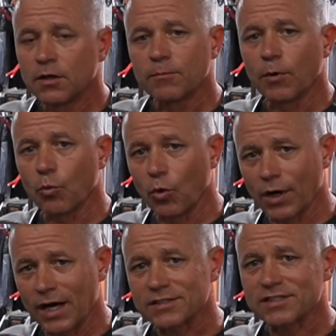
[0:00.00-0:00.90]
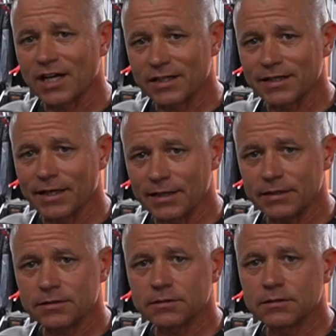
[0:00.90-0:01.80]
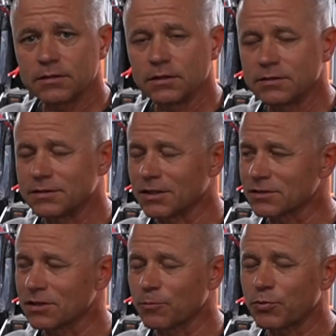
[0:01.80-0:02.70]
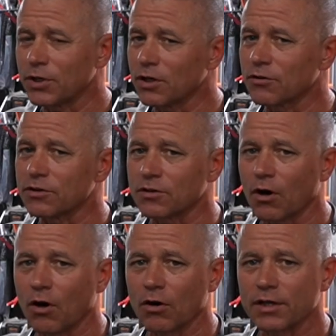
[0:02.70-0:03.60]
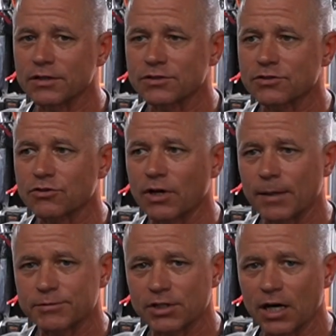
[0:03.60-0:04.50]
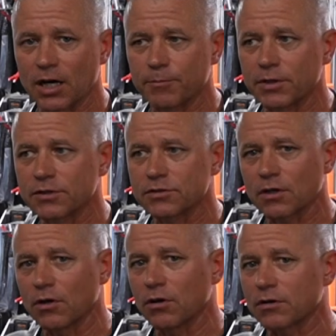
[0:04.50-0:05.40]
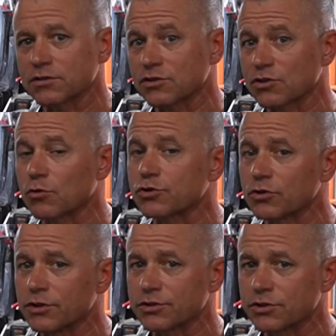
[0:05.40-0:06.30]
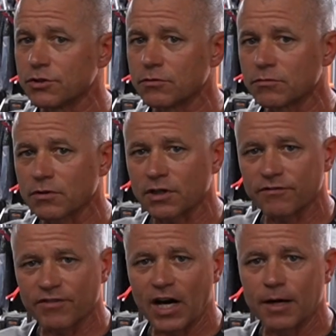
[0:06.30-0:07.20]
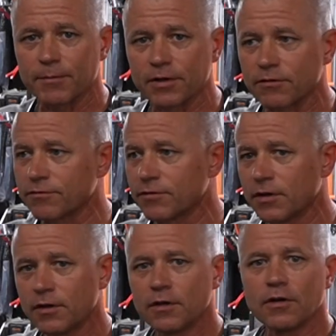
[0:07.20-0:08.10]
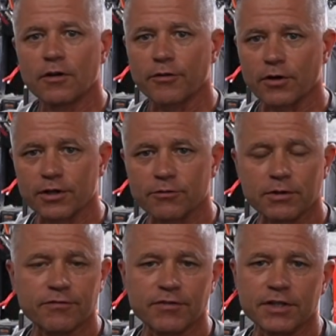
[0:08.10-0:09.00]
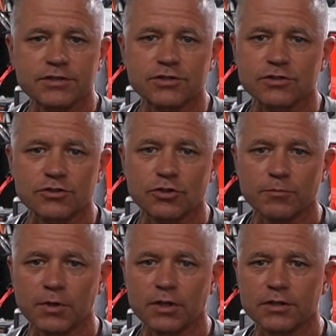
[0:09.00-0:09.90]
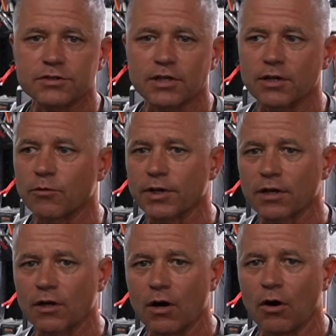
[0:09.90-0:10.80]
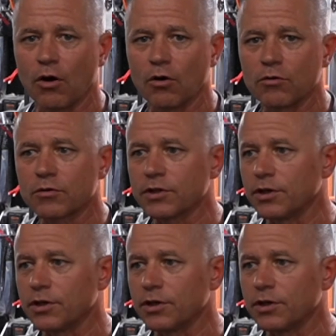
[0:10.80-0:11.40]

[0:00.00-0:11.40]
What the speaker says: but 1 outside the gate. It doesn't appear that the hog is trap shy. It appears the hog is a social issue. The confinement of 33 feet is just too much. They don't get along,